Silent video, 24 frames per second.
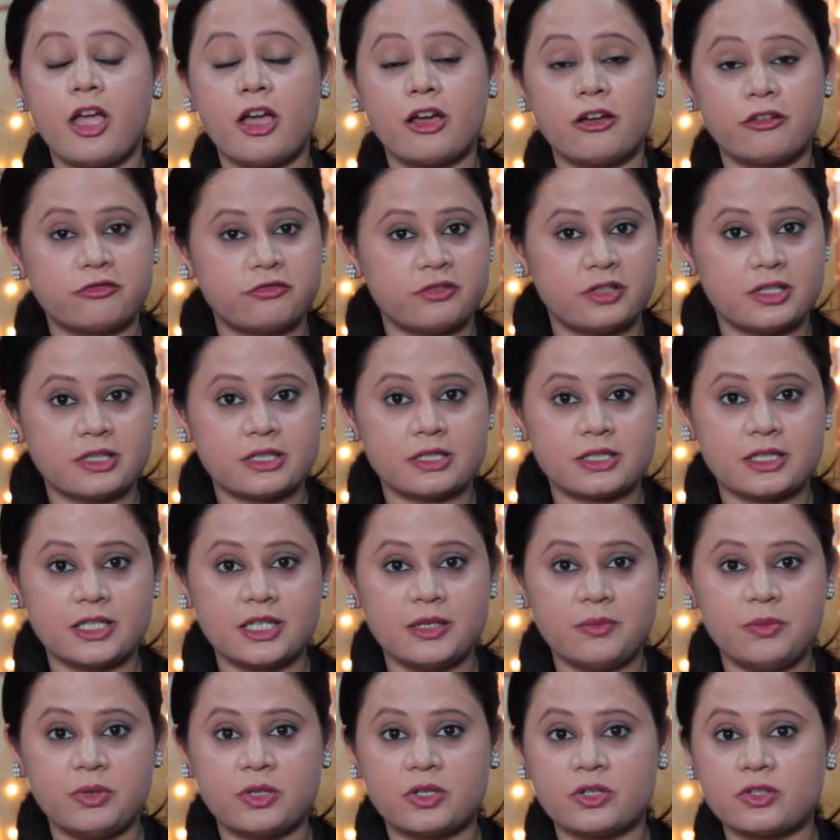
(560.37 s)
Firstly,
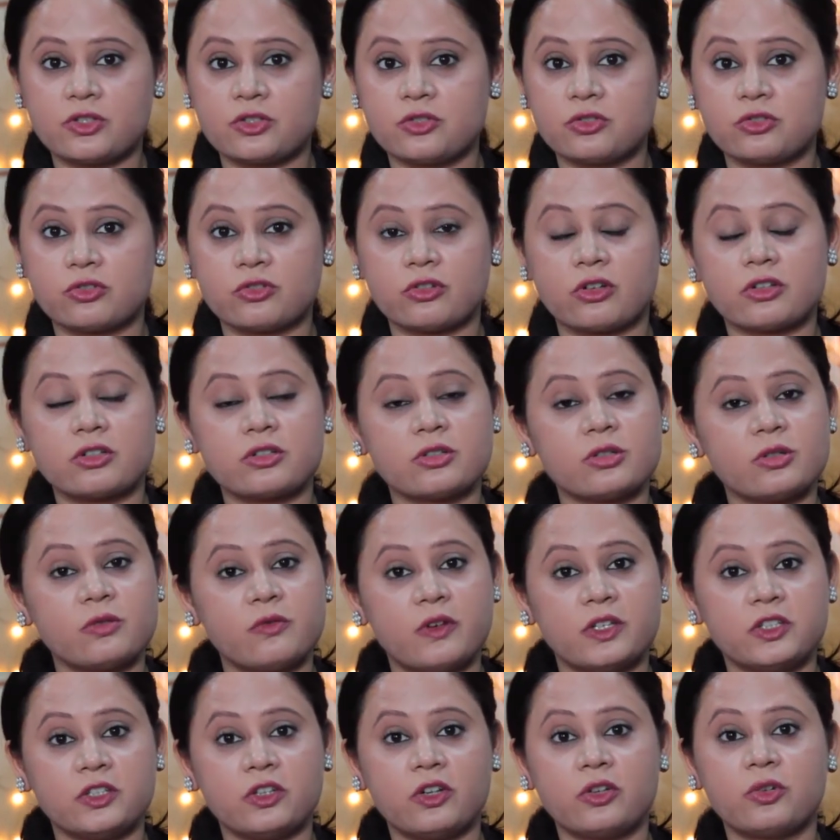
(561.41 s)
because you do not know
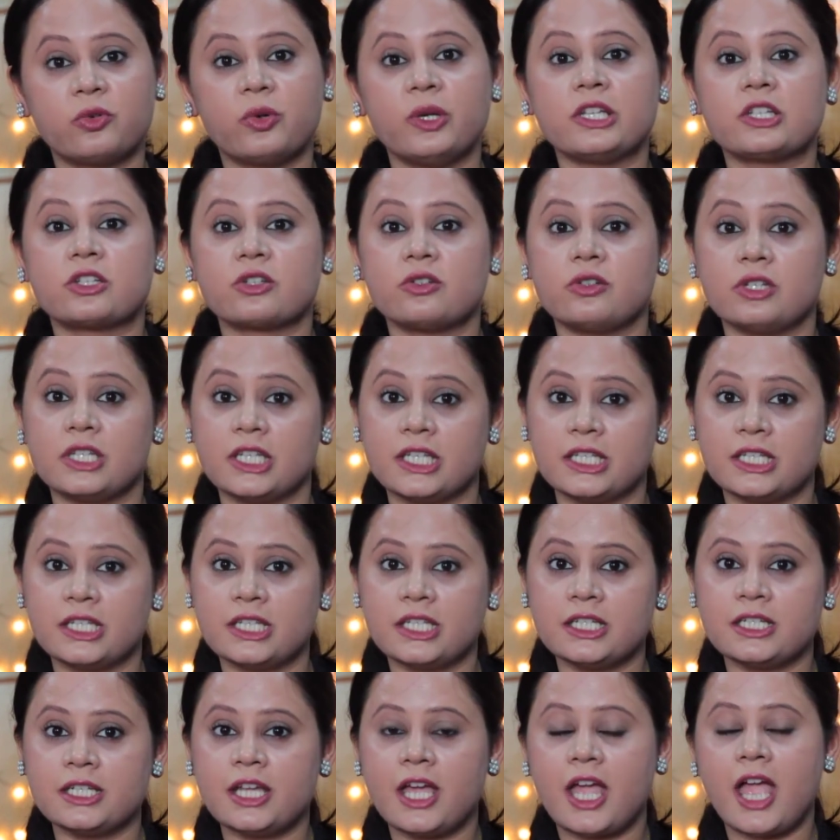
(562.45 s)
when you're going to need
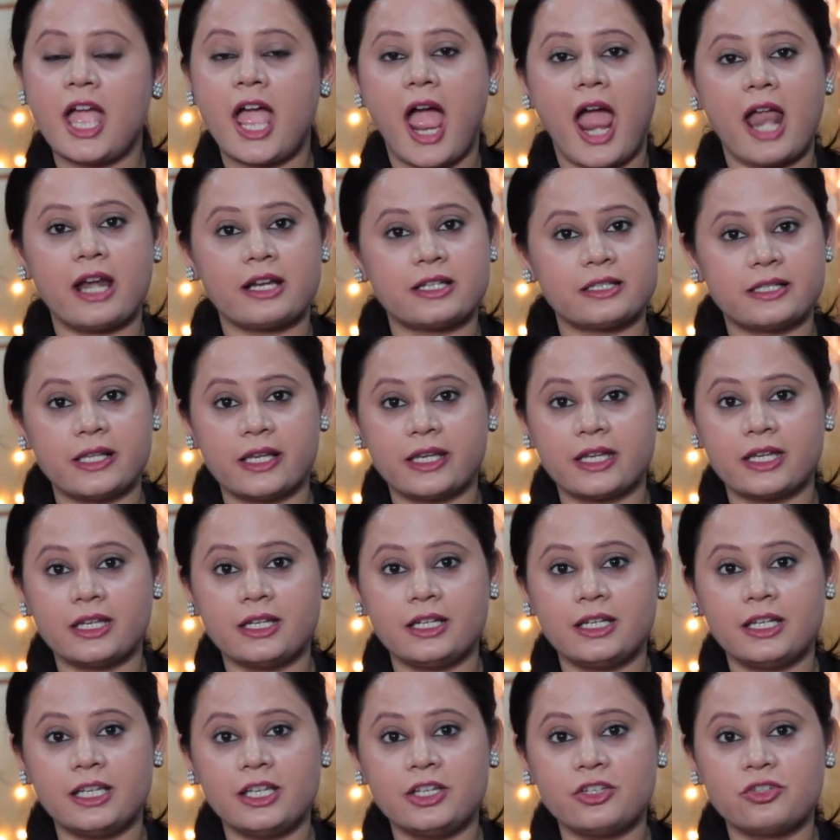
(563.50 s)
it, and
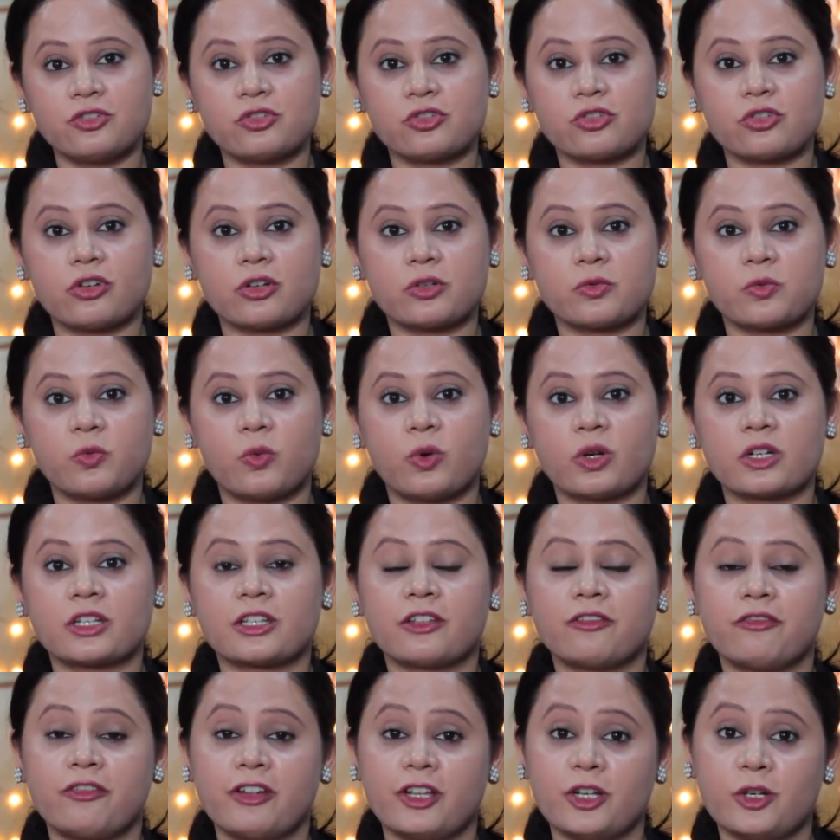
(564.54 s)
secondly, you do not want the
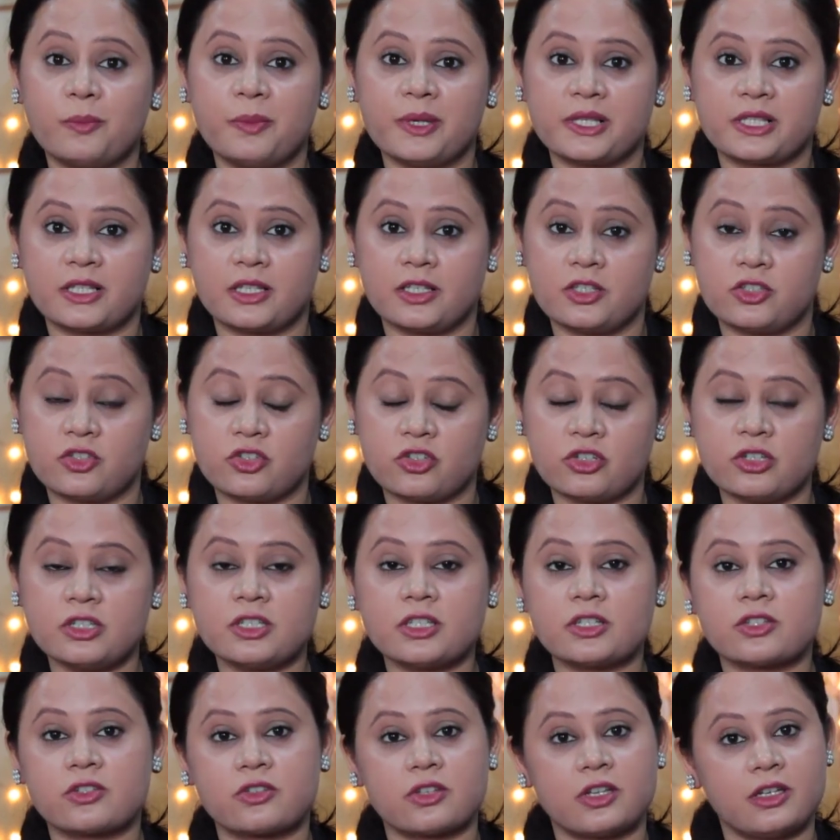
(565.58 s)
fellow passengers
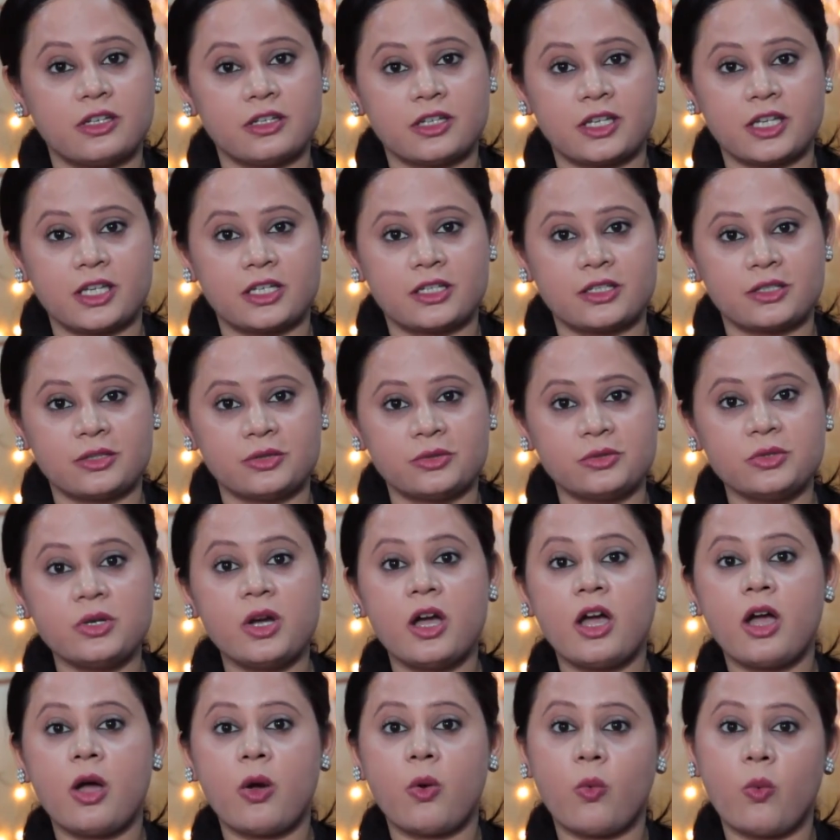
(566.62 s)
staring at you
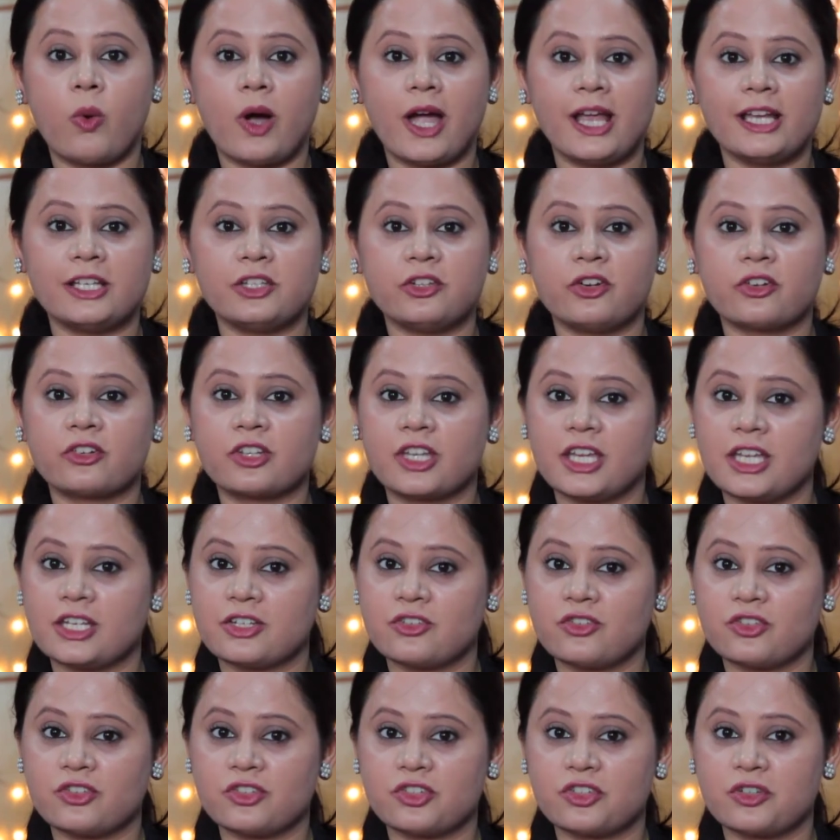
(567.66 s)
while you're
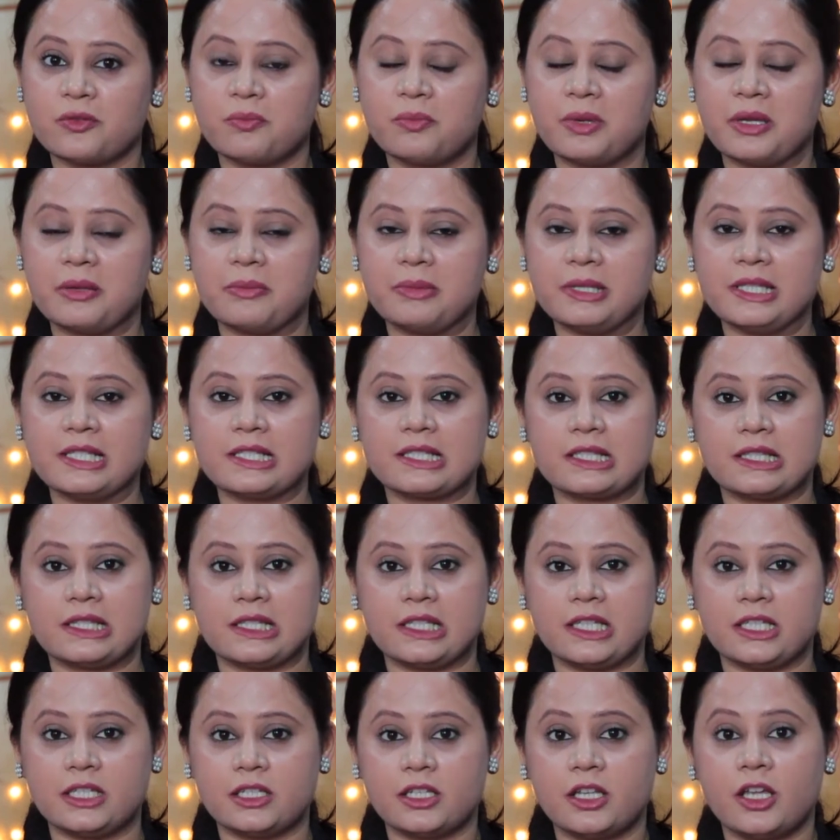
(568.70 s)
catering to your baby's
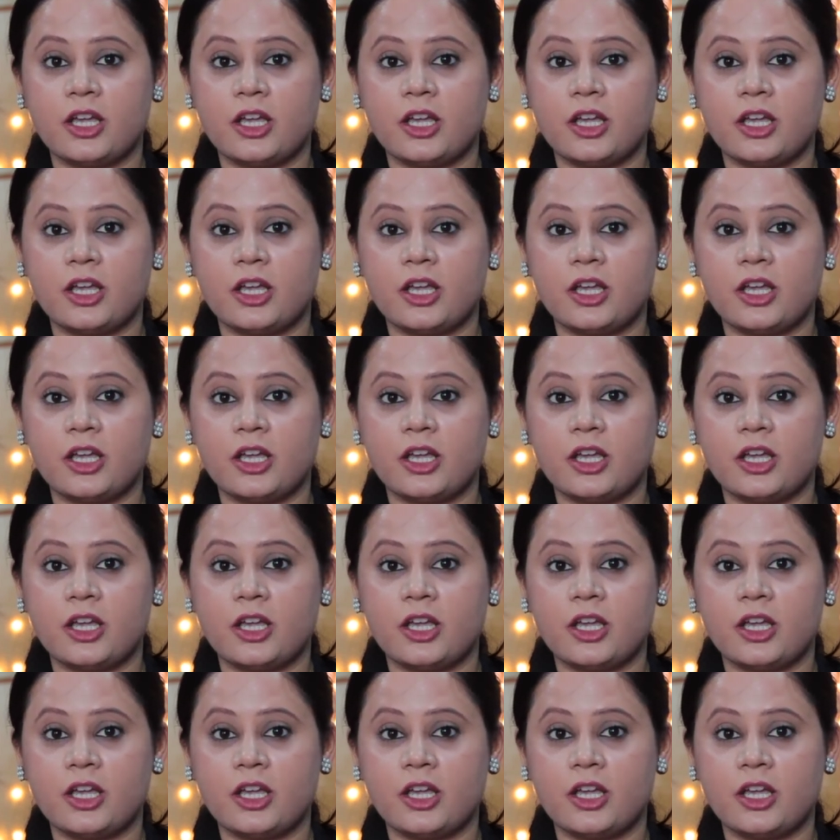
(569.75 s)
need.